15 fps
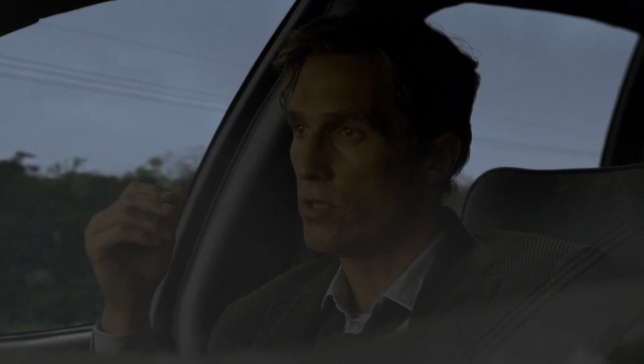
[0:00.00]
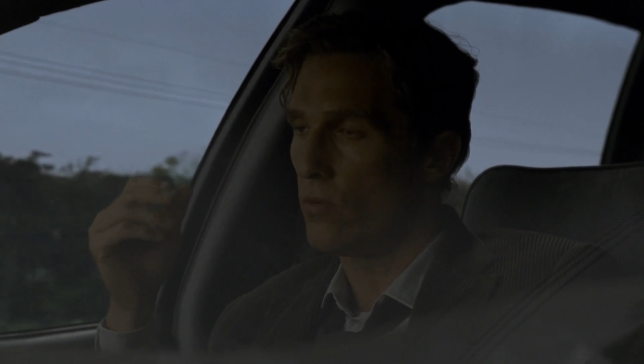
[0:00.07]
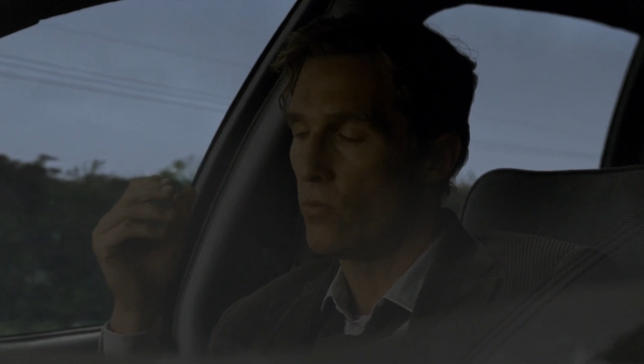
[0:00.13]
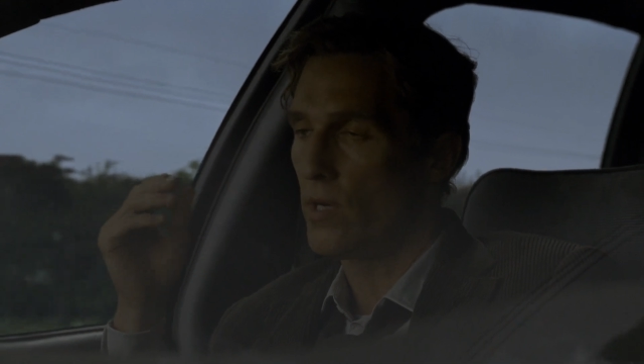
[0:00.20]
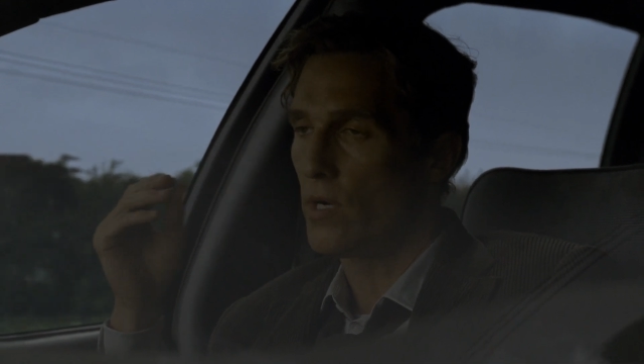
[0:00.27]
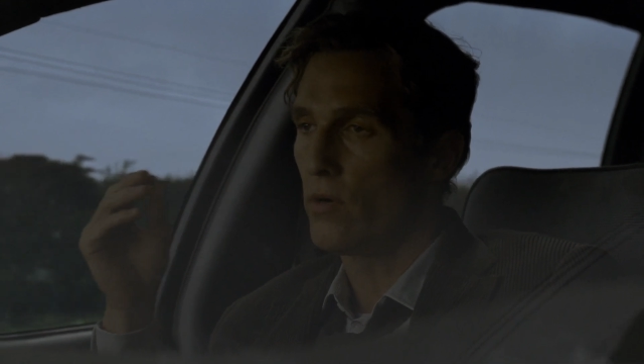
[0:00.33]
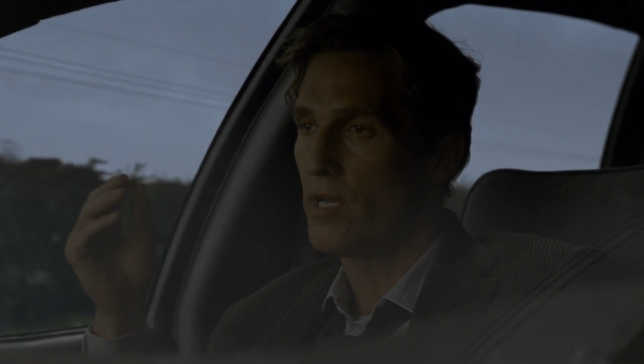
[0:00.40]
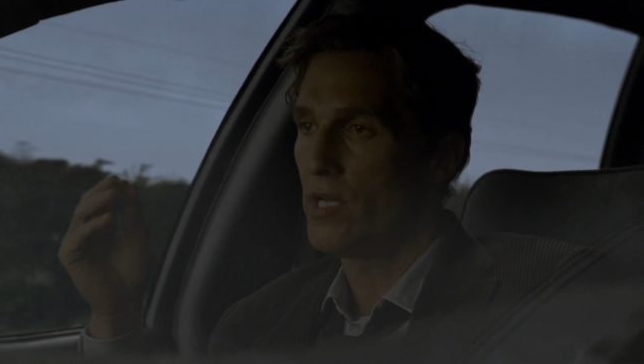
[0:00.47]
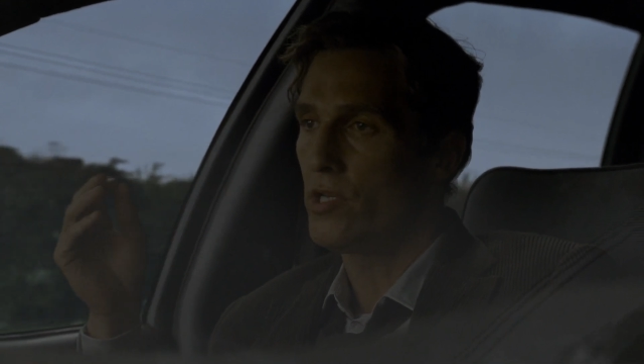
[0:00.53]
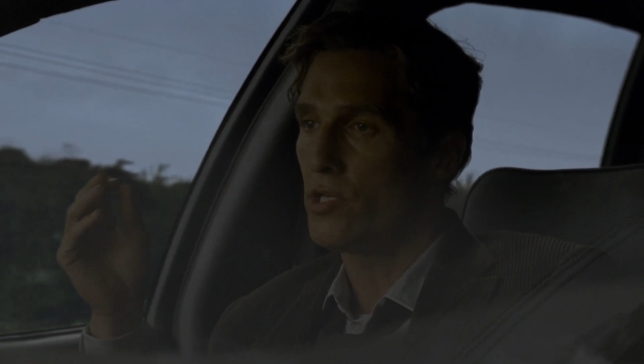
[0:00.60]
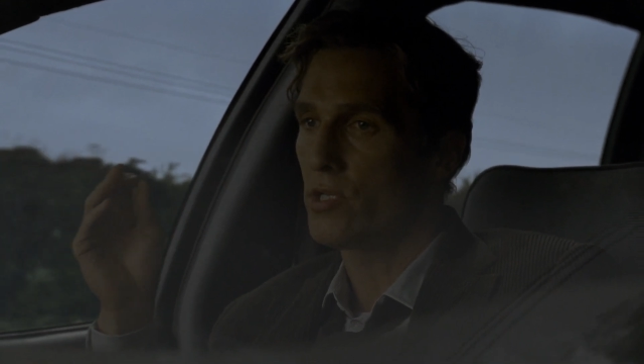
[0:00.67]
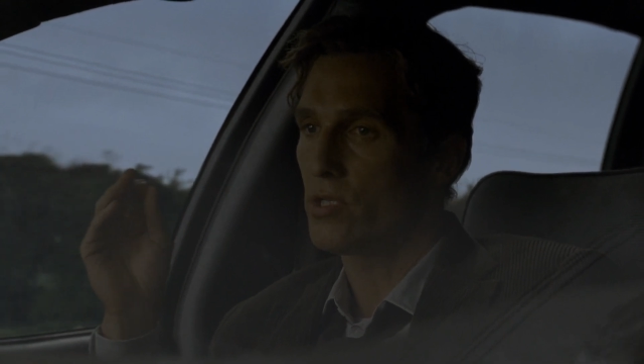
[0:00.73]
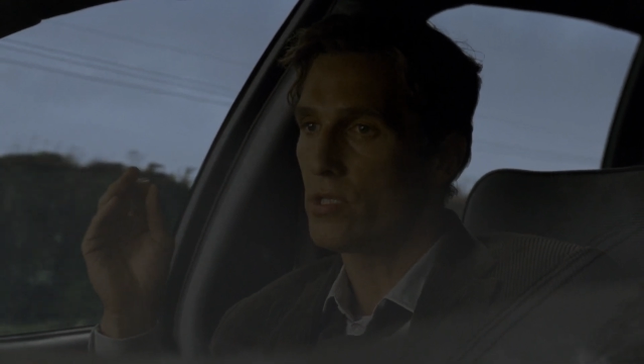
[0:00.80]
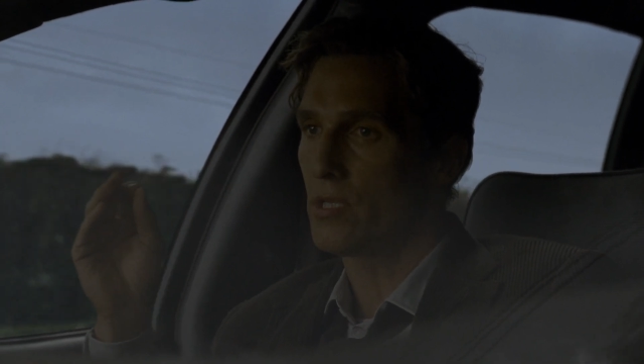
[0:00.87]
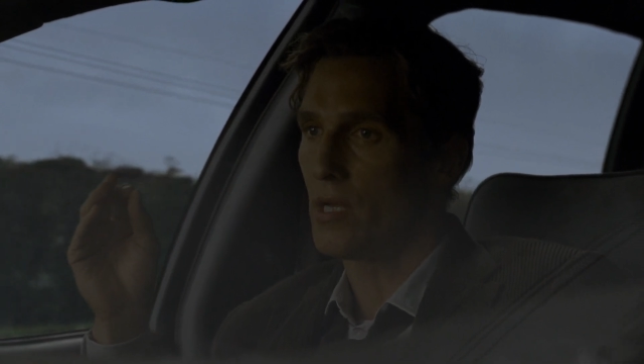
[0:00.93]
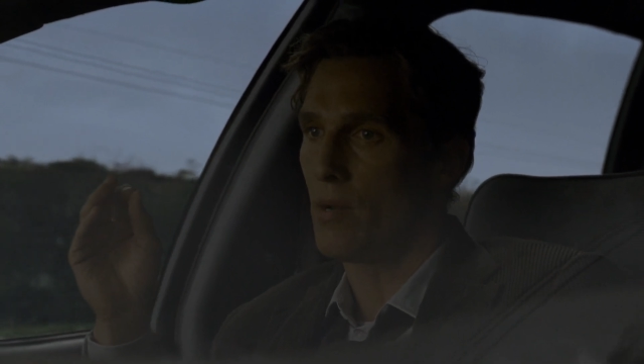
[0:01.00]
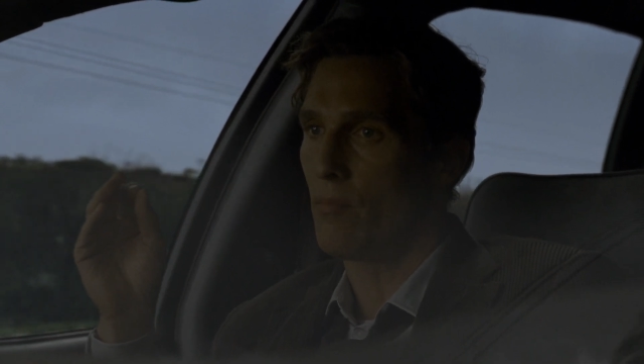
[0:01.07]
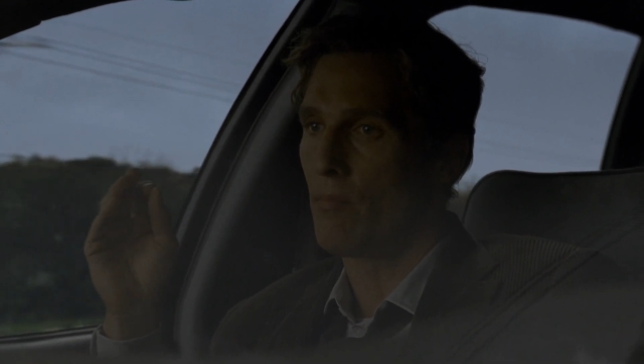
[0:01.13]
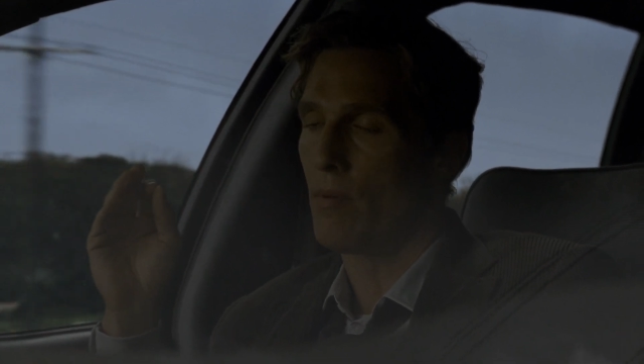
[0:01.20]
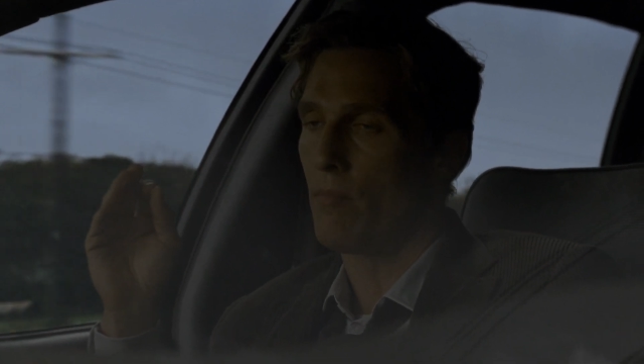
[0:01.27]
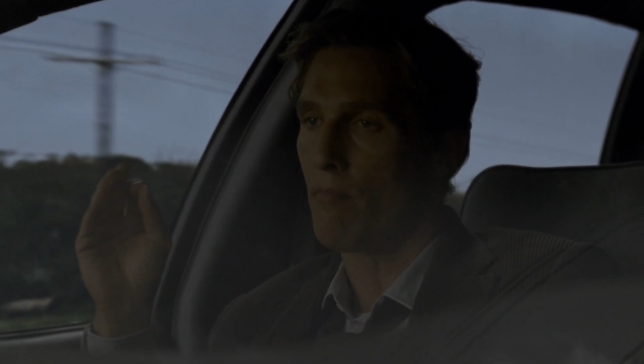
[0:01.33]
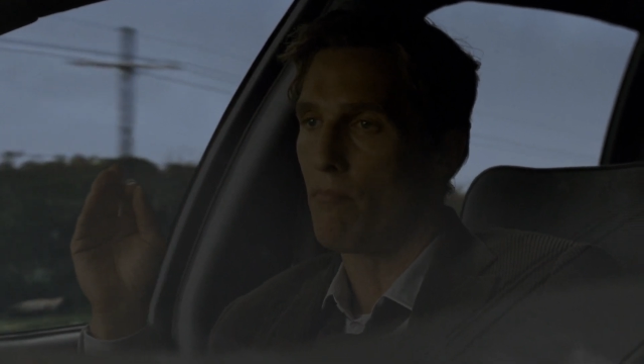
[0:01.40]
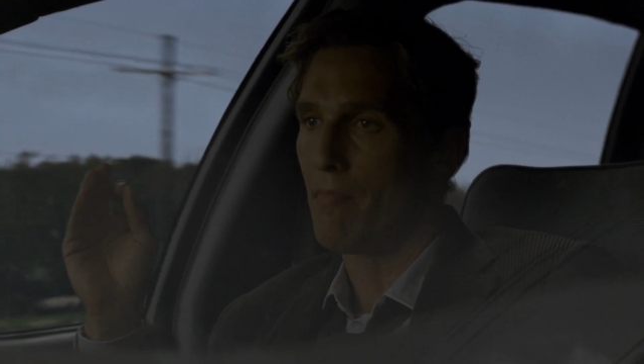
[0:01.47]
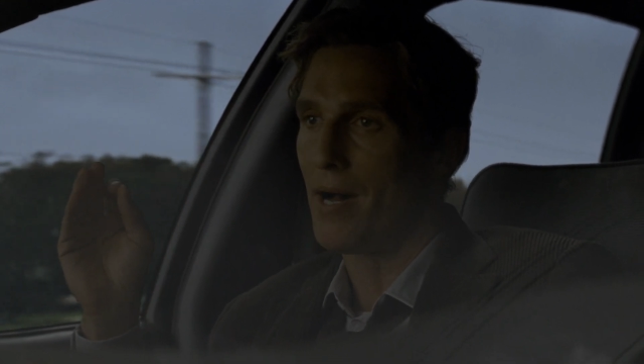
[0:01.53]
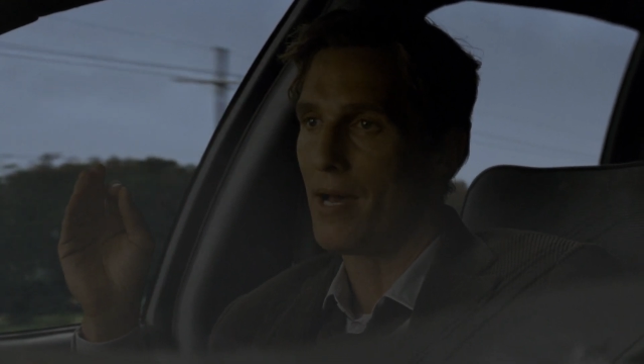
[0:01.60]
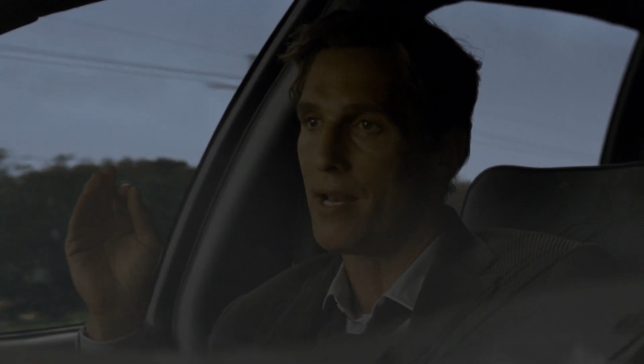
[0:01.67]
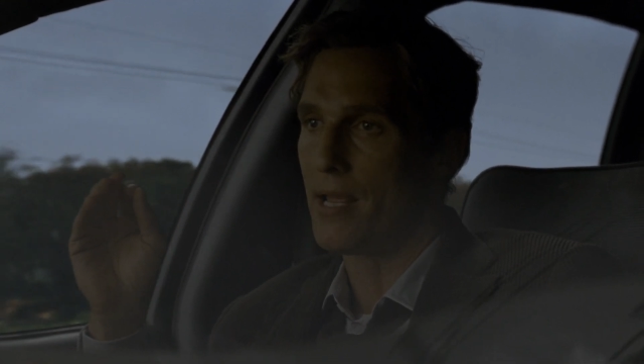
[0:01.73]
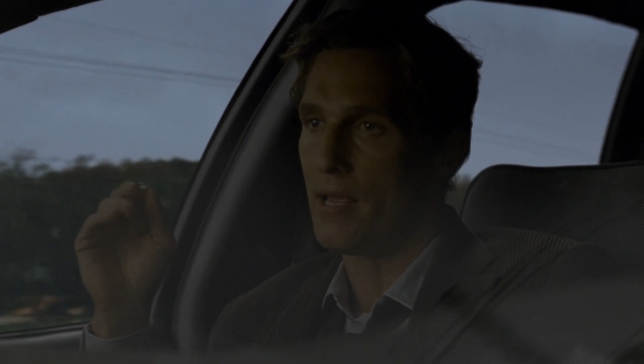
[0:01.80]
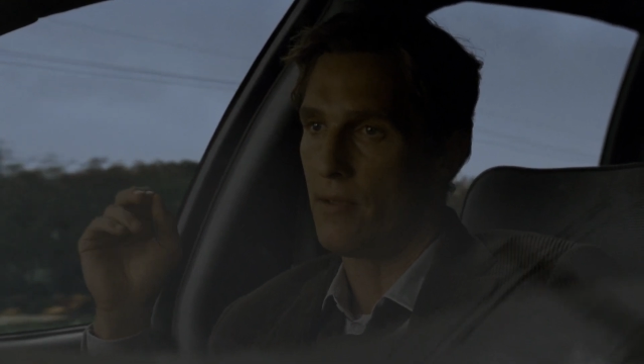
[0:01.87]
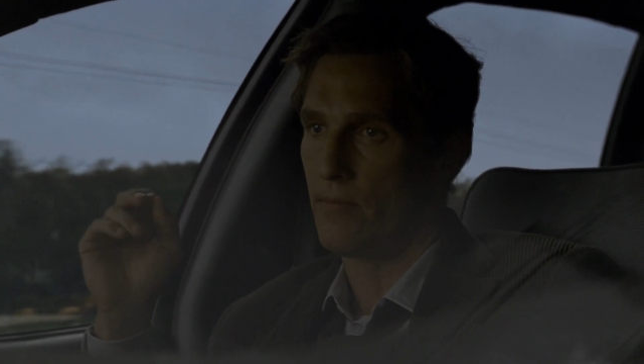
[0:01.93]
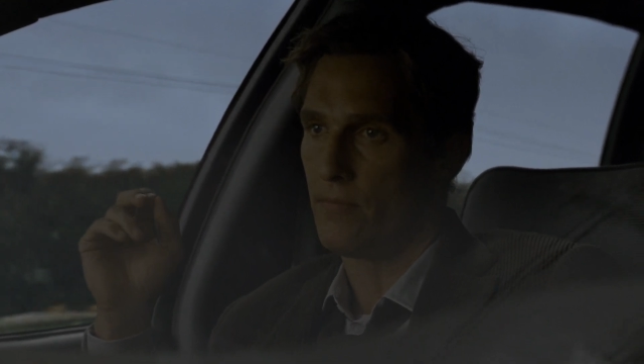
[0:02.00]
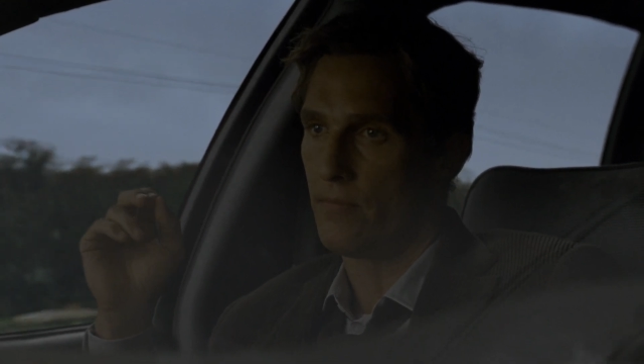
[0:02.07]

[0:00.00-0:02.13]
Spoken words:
that we are each somebody,